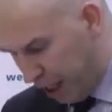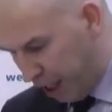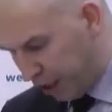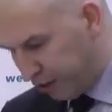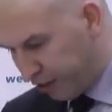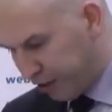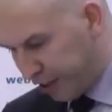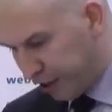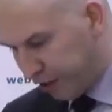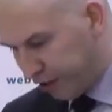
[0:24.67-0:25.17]

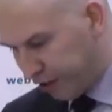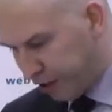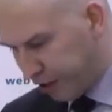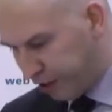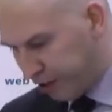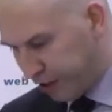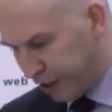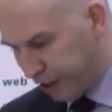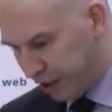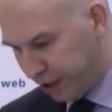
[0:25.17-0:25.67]
and said
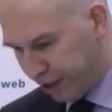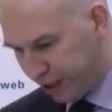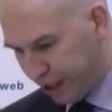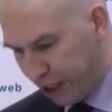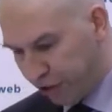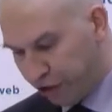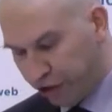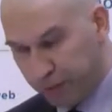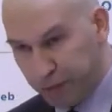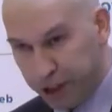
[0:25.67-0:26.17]
that
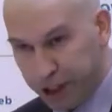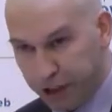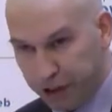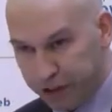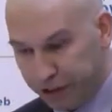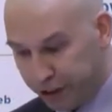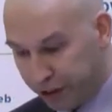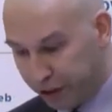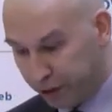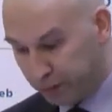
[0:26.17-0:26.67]
that should be
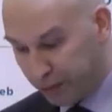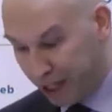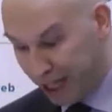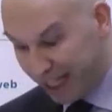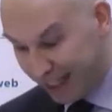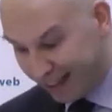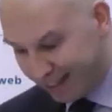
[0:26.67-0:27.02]
considered by